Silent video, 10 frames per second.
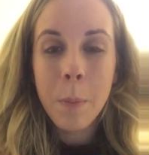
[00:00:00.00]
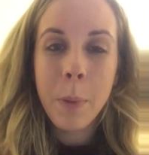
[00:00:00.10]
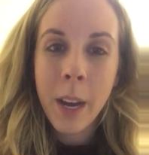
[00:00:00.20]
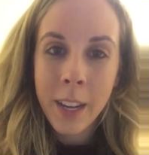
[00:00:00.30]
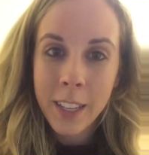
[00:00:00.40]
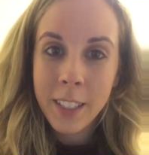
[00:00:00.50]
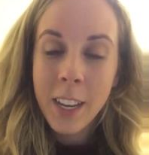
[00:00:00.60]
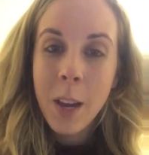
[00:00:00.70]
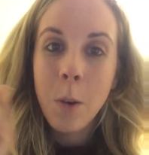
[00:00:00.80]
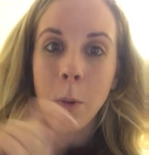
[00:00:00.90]

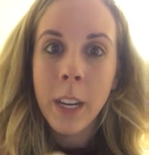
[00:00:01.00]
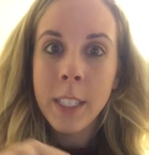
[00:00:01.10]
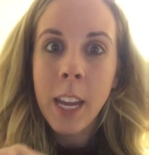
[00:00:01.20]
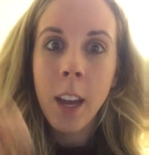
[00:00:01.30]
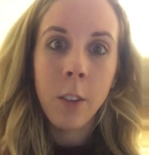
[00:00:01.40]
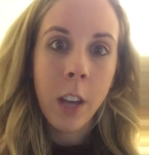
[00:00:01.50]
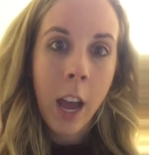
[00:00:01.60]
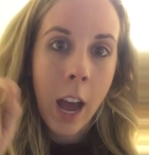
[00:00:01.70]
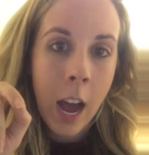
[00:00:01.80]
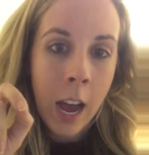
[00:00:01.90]
But write down,
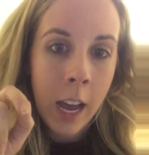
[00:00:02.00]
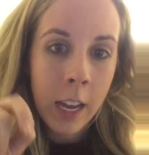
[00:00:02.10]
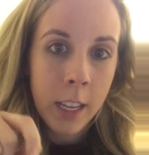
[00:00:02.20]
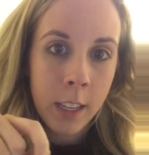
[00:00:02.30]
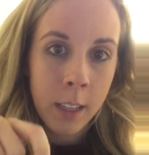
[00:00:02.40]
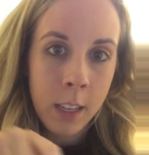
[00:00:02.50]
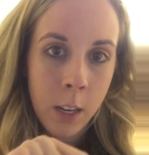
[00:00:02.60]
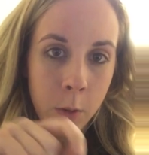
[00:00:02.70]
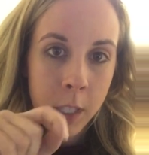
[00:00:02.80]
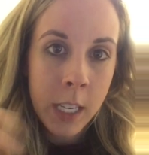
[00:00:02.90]

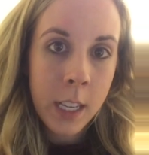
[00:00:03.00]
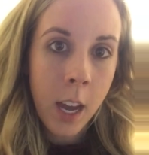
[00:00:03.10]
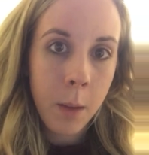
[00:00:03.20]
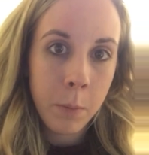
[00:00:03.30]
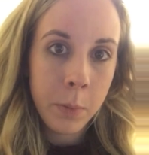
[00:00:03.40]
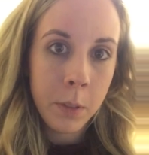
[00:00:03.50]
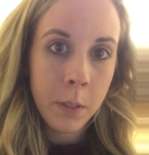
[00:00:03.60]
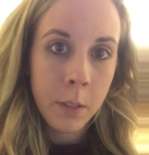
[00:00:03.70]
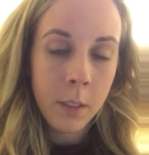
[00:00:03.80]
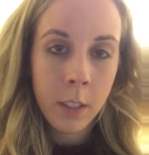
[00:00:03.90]

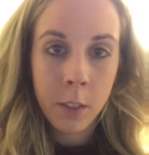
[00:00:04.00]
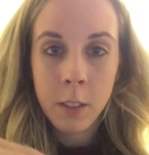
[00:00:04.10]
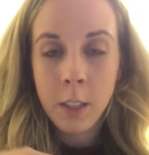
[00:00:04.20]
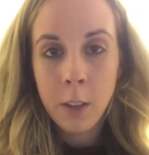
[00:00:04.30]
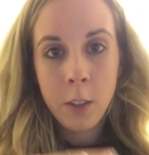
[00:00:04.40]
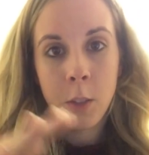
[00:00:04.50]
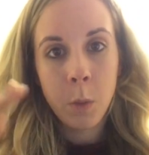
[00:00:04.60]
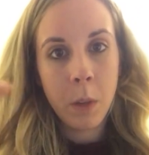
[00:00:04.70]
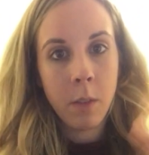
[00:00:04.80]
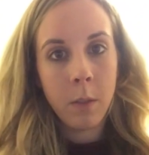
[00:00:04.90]
teacups, There's
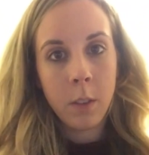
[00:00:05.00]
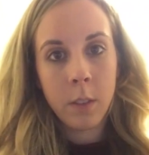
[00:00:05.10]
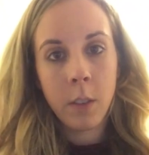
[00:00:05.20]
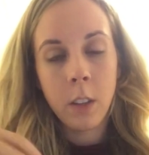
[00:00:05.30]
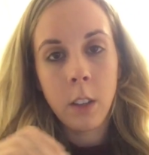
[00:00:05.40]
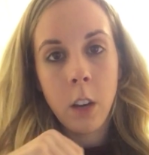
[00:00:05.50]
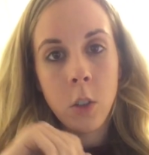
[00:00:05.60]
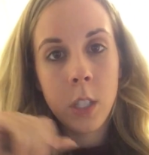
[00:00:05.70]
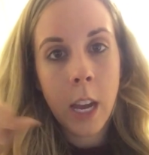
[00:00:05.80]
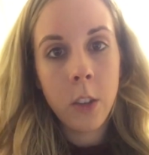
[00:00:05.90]
a very
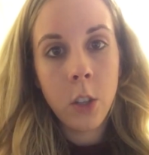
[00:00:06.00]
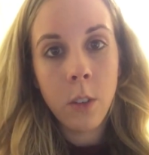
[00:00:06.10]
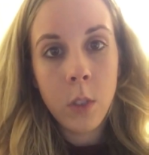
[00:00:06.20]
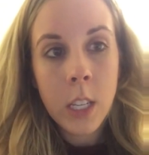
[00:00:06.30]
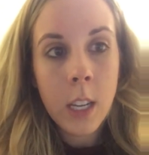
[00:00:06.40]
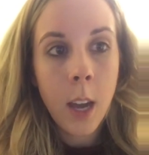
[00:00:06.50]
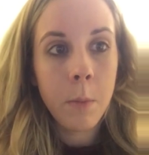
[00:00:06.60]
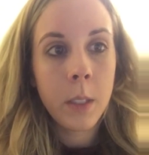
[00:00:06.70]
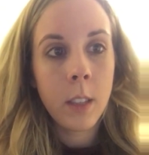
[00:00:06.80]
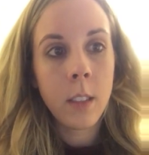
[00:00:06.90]
large statue of
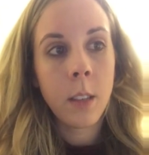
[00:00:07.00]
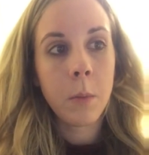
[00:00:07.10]
teacups that